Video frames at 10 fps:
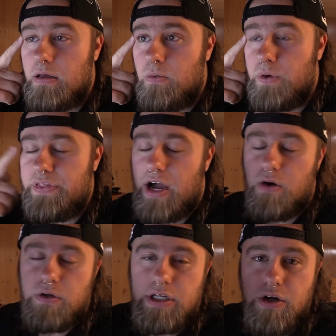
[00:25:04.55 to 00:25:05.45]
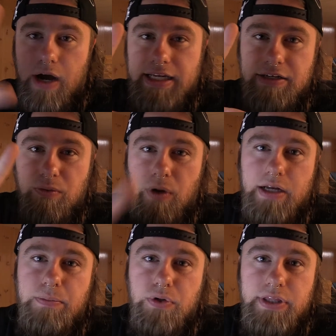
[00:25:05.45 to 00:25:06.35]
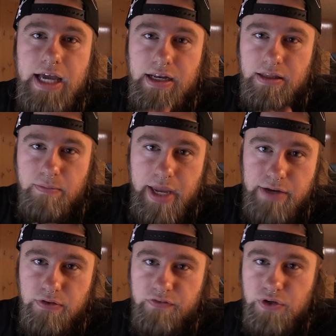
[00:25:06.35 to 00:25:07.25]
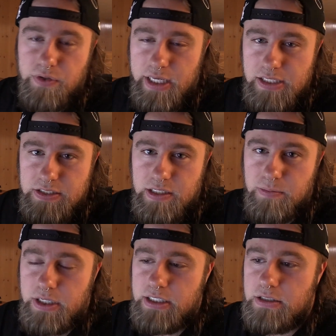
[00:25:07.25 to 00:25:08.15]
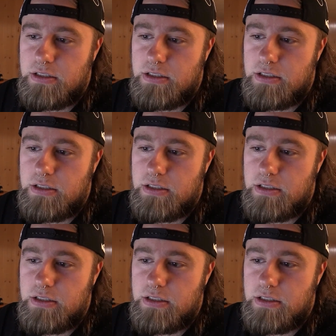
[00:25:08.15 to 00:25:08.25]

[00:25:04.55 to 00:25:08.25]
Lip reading: without, I didn't want to put that in the main review in case anybody,